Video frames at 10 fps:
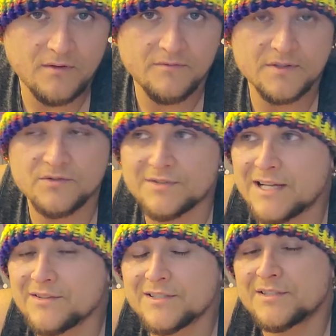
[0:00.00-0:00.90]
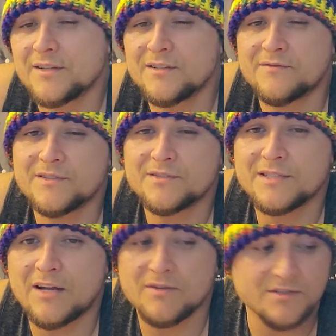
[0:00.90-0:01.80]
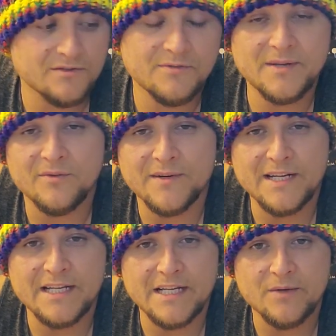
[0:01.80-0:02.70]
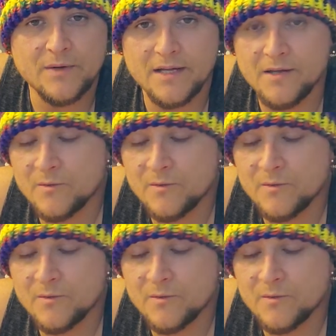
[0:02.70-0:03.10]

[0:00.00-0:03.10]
fizzles out, then it fizzles out, because there's going to be a reading anyway.